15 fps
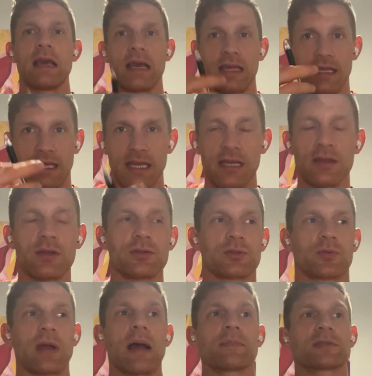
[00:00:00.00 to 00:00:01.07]
and get in those
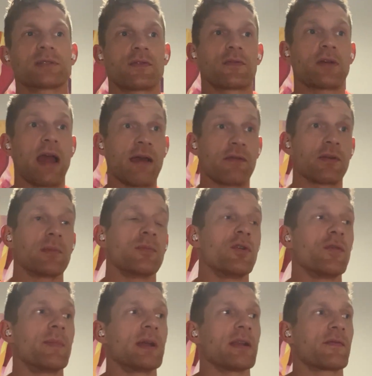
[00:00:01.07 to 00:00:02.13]
reps. So for every
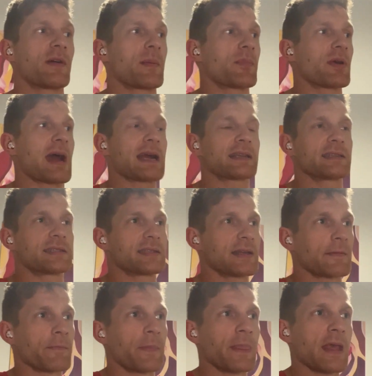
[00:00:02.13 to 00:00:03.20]
movement, if I'm
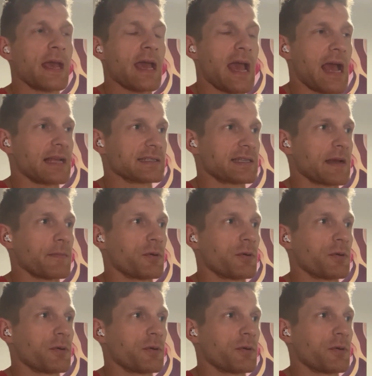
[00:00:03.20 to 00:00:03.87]
practicing handstand